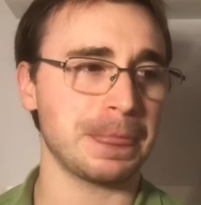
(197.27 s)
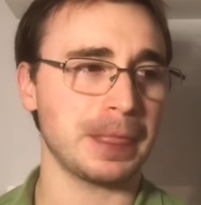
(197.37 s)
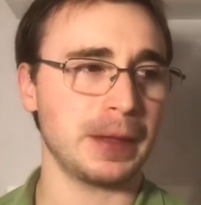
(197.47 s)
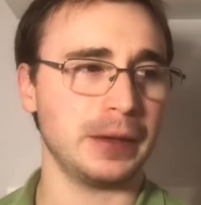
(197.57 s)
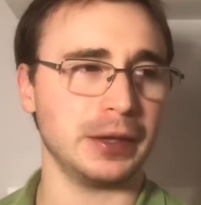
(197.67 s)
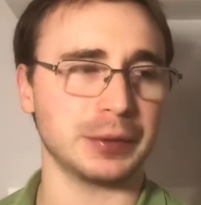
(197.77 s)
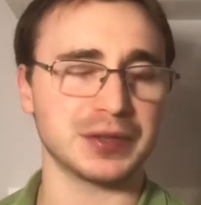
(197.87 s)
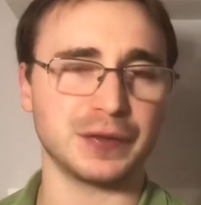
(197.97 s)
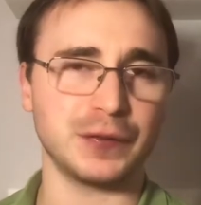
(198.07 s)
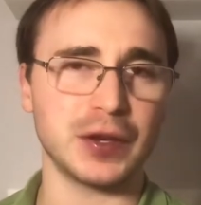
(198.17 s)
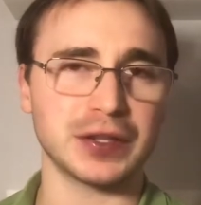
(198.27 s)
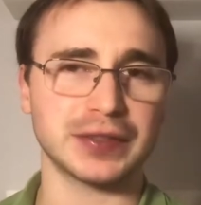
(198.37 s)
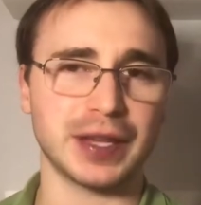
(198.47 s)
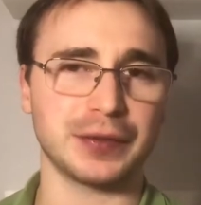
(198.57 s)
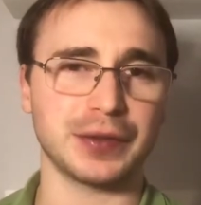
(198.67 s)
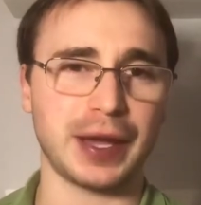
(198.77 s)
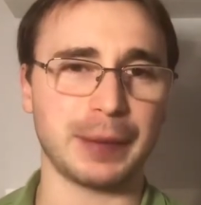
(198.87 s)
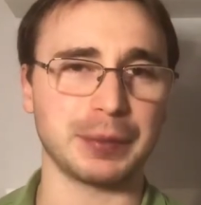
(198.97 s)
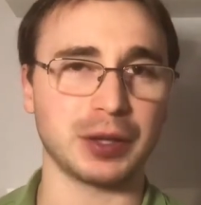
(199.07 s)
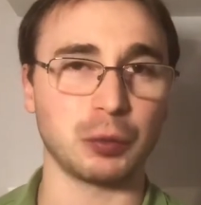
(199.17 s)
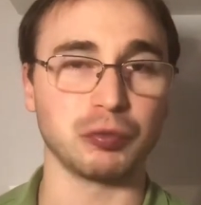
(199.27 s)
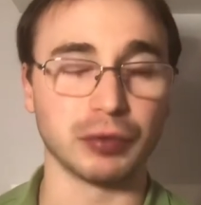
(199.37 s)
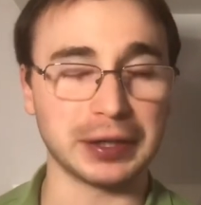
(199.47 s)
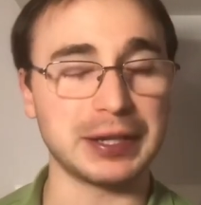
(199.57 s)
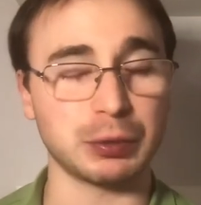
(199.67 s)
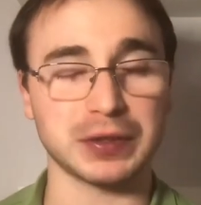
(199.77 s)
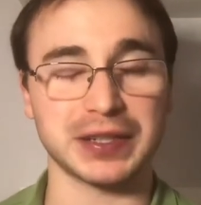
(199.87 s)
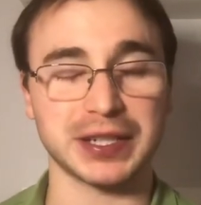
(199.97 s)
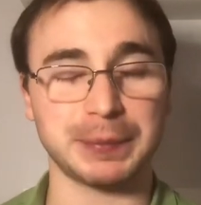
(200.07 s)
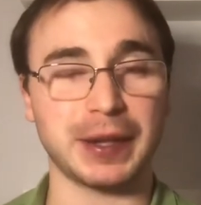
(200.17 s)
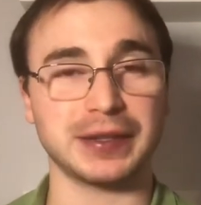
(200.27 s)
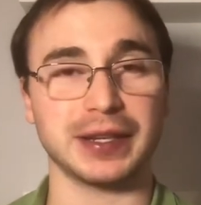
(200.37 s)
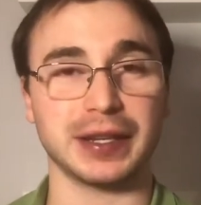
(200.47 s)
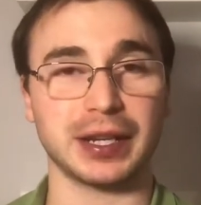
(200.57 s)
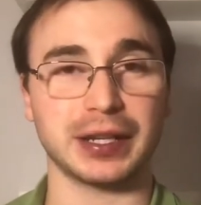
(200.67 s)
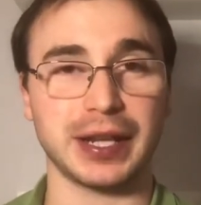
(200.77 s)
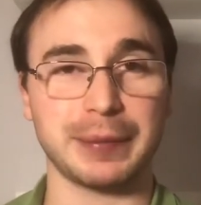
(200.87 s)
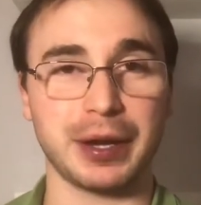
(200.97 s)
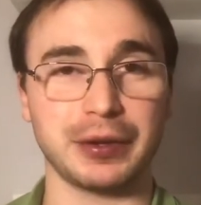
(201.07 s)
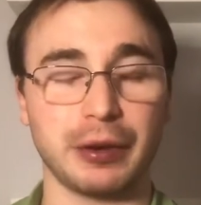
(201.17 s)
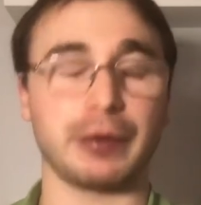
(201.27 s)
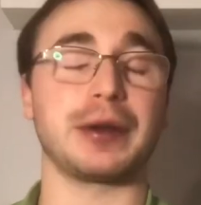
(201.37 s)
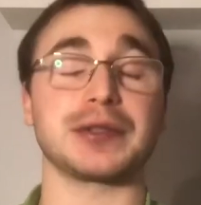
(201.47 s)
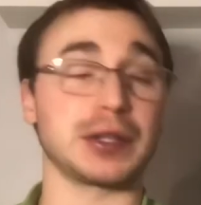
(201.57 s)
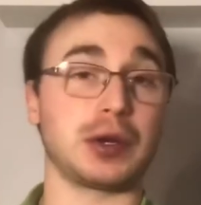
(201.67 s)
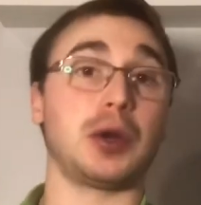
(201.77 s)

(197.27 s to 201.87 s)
I think it was the first death that happened. I really wasn't expecting it. It kind of came out of nowhere and I was like,